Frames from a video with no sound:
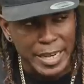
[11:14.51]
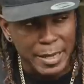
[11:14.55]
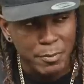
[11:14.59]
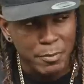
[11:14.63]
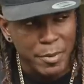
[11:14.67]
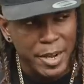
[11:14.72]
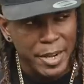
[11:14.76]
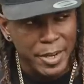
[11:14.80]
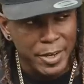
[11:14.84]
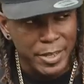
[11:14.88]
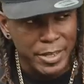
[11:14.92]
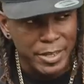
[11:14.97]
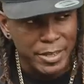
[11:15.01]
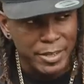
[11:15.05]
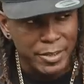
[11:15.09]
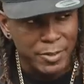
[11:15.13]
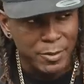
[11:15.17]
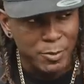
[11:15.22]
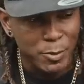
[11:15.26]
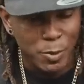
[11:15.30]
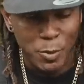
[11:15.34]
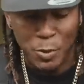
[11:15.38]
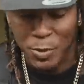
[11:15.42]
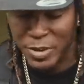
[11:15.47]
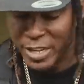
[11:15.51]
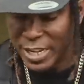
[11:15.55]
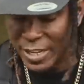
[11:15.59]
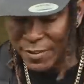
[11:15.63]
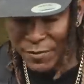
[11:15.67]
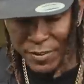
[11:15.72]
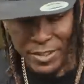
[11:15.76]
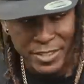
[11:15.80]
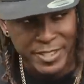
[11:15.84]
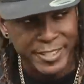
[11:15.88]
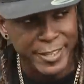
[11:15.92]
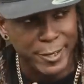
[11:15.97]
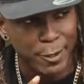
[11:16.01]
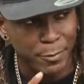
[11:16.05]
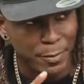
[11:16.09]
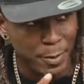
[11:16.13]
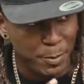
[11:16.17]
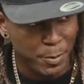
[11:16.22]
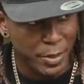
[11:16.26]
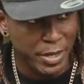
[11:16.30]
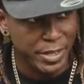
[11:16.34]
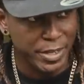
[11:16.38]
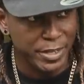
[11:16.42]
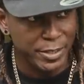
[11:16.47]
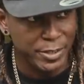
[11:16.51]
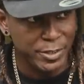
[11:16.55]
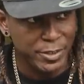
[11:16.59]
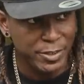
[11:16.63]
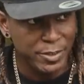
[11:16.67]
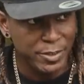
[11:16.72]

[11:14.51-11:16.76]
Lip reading: anybody who will get to set up the package,